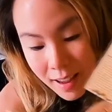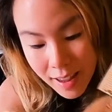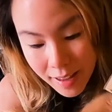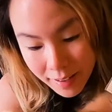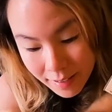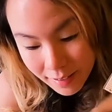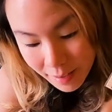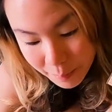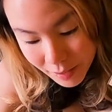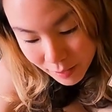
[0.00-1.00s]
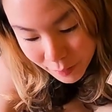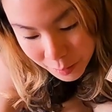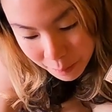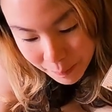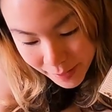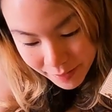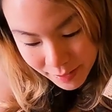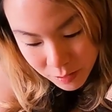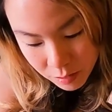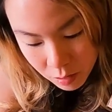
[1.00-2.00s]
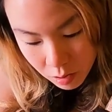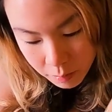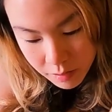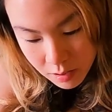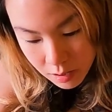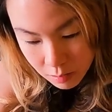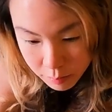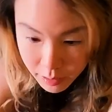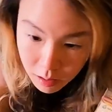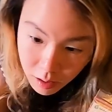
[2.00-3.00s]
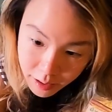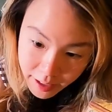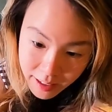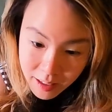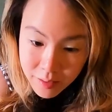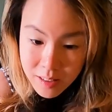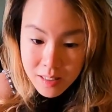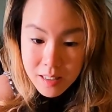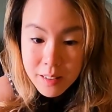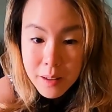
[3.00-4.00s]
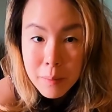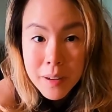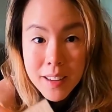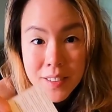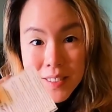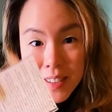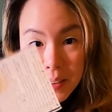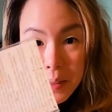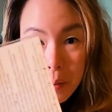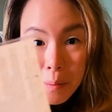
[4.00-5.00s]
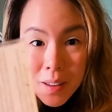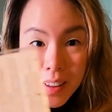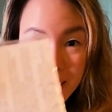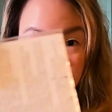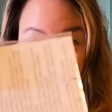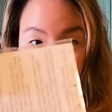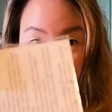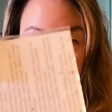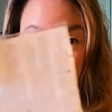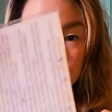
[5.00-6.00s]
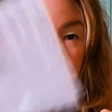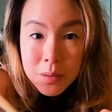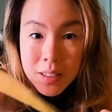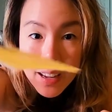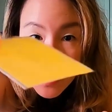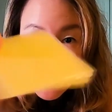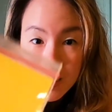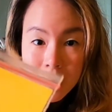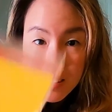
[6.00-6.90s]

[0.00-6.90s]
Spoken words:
And I mean, if you compare that to the common seed, oh my god, I can't even see them. Can you see them? They are so tiny.